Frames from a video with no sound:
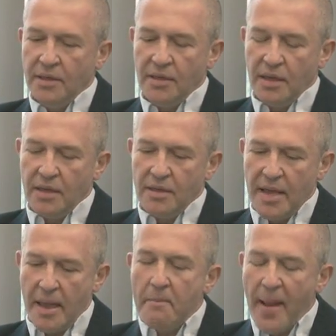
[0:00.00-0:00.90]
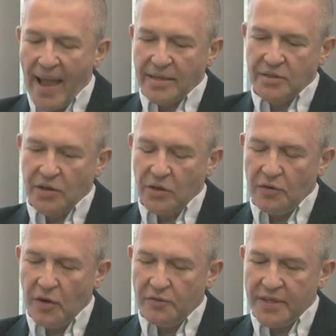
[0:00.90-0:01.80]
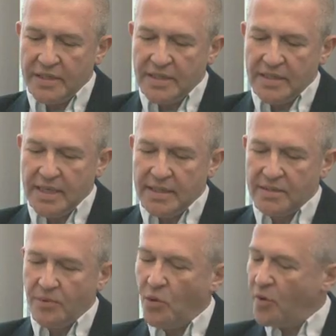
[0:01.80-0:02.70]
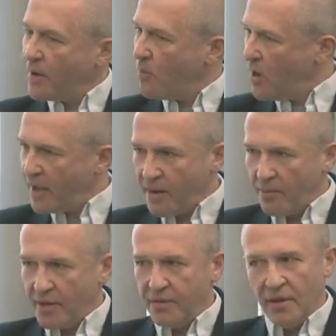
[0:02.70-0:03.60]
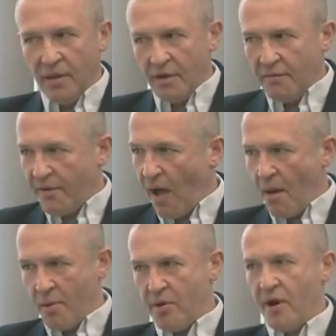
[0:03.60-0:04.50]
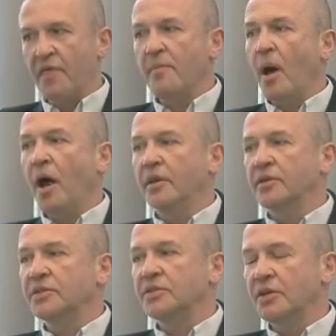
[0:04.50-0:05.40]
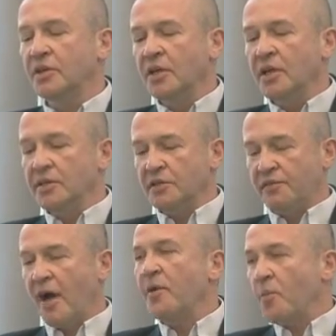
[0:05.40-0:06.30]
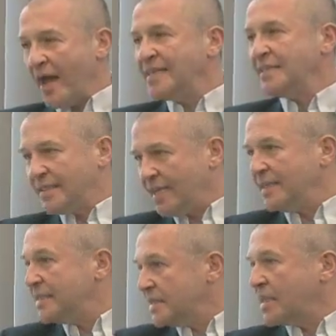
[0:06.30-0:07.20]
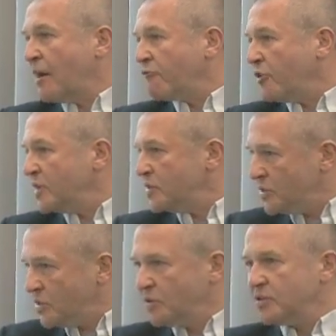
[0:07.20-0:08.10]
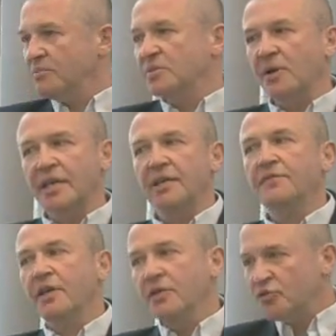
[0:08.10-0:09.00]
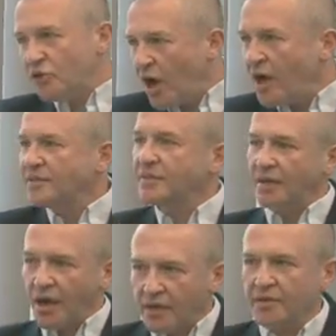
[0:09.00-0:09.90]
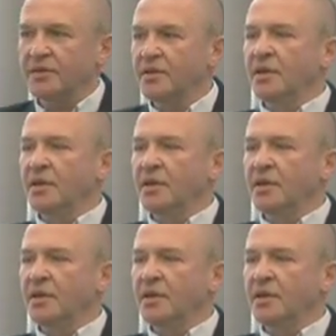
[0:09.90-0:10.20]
the, the impact of, of these diseases. And we're already working with pharma and other partners to to find ways to take these discoveries, to use them to identify new drugs, to target